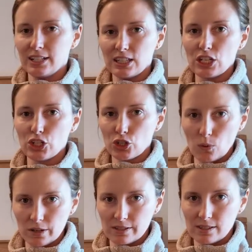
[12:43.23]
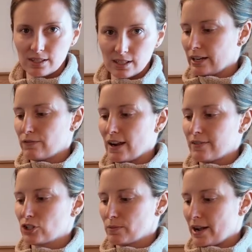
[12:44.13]
in these shorts, like
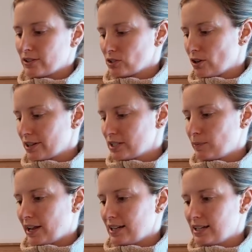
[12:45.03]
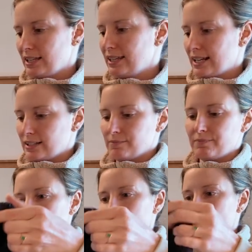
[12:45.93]
500 miles across Spain, and they
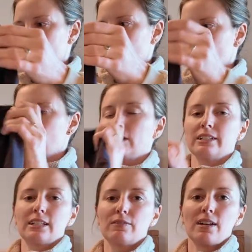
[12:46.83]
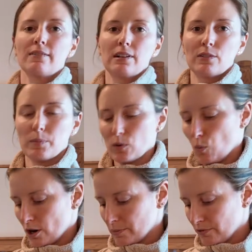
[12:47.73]
literally look like they've never even been
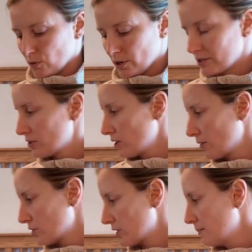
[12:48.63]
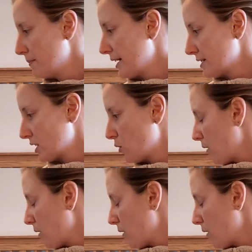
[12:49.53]
worn before. So just amazing